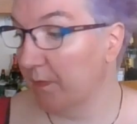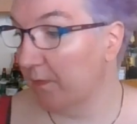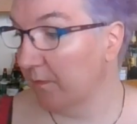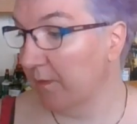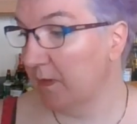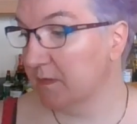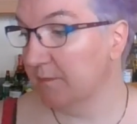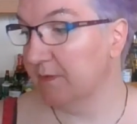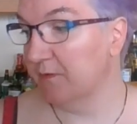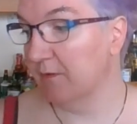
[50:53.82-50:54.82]
the first
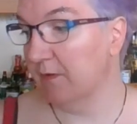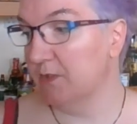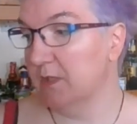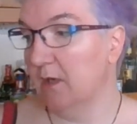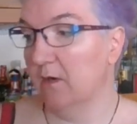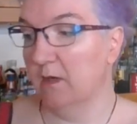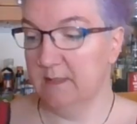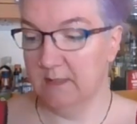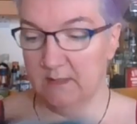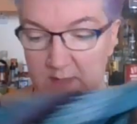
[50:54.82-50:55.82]
mystery crochet along I
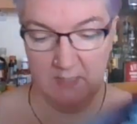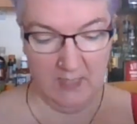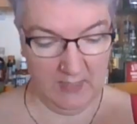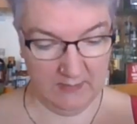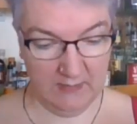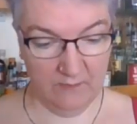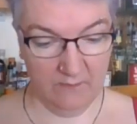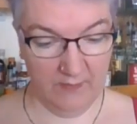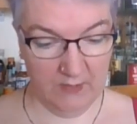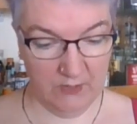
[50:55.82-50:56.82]
did. Didn't
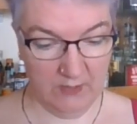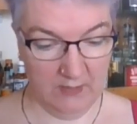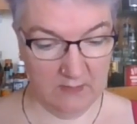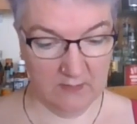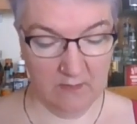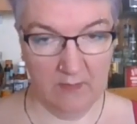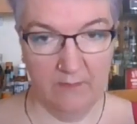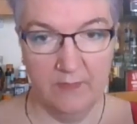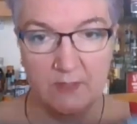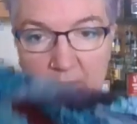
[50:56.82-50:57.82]
finish it, so I
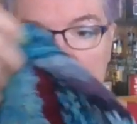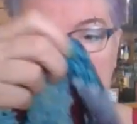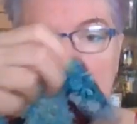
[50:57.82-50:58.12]
finished it in